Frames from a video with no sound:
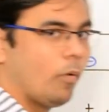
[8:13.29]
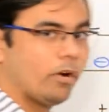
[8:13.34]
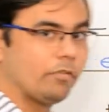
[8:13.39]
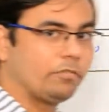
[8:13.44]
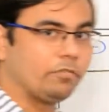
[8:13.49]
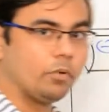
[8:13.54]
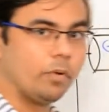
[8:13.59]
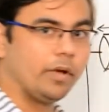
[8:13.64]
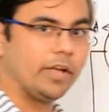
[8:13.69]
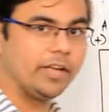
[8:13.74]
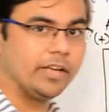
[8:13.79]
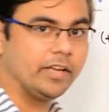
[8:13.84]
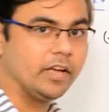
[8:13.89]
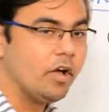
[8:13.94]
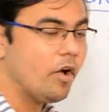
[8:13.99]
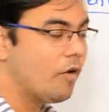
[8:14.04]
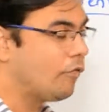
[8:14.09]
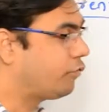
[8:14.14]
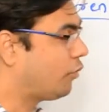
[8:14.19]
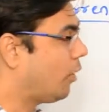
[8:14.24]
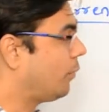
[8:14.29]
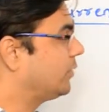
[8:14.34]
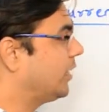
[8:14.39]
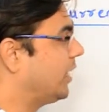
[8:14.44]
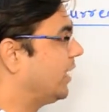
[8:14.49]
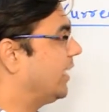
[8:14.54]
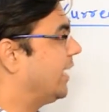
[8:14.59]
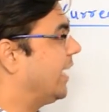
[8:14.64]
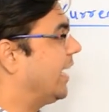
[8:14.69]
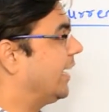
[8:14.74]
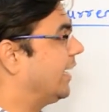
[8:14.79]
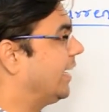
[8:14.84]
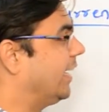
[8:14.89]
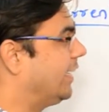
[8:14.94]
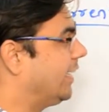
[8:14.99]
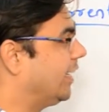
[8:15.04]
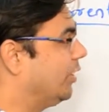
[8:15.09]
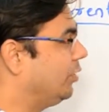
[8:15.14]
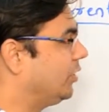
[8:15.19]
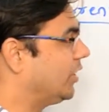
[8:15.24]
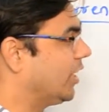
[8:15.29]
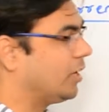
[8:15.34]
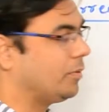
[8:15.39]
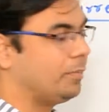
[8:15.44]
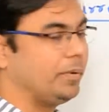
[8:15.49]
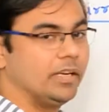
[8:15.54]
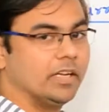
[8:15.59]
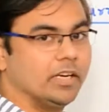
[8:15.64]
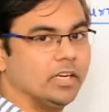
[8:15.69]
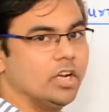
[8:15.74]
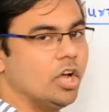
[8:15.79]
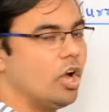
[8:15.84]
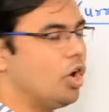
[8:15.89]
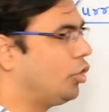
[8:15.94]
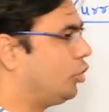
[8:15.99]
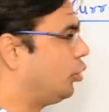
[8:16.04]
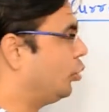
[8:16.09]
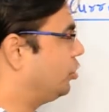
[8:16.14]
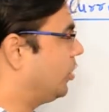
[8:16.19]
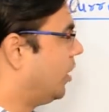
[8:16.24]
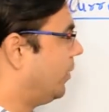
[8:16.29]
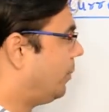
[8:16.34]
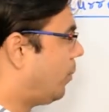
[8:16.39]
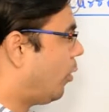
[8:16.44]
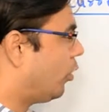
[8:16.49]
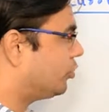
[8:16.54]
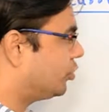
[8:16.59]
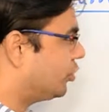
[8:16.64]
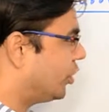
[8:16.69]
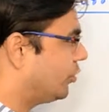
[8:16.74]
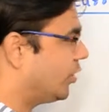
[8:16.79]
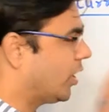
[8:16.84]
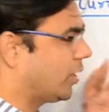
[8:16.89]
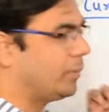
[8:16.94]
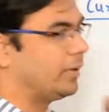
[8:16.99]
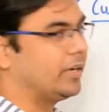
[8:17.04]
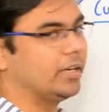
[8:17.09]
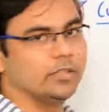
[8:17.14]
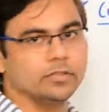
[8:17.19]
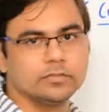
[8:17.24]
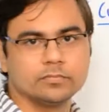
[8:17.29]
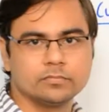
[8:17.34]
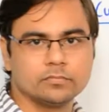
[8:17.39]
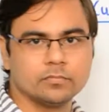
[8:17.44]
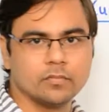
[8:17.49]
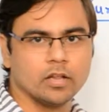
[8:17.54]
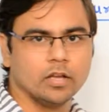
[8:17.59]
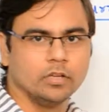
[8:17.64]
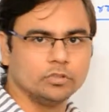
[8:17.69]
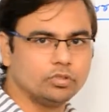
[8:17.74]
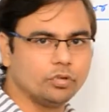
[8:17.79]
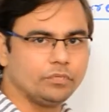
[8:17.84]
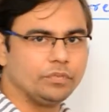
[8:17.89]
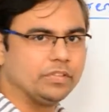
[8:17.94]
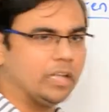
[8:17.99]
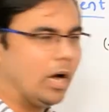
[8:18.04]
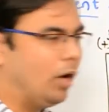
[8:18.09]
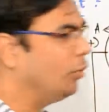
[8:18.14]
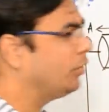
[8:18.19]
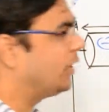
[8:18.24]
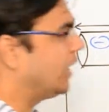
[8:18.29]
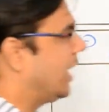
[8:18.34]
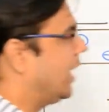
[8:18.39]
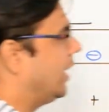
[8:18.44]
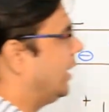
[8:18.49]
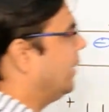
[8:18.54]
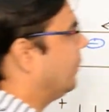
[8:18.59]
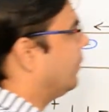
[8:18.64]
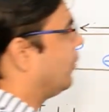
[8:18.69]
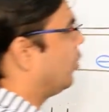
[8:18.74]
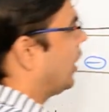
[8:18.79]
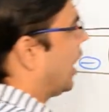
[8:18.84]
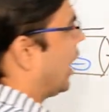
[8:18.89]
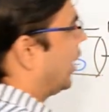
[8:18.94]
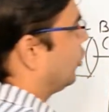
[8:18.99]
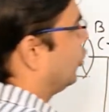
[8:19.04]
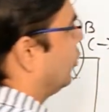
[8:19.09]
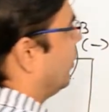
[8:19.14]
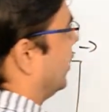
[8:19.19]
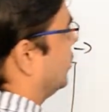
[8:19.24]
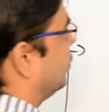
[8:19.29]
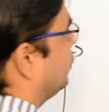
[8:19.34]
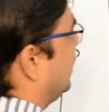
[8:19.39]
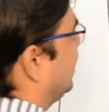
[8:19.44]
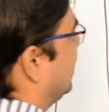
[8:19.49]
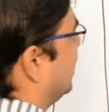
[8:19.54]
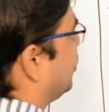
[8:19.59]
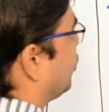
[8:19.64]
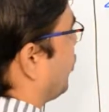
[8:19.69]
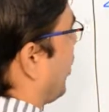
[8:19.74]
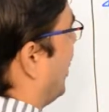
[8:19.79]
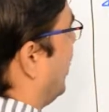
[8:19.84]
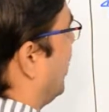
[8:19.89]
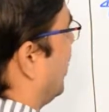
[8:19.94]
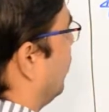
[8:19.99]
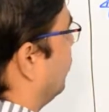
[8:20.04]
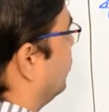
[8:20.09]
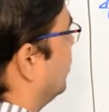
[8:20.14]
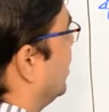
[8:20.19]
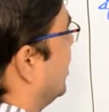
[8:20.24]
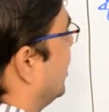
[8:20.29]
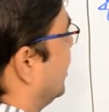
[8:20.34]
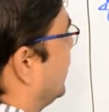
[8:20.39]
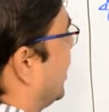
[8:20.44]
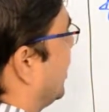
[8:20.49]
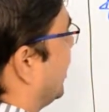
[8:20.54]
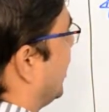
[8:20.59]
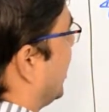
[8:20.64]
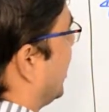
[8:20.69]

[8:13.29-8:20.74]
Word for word: were flowing from the negative terminal to the positive terminal. So without any more arguments, we'll just write down that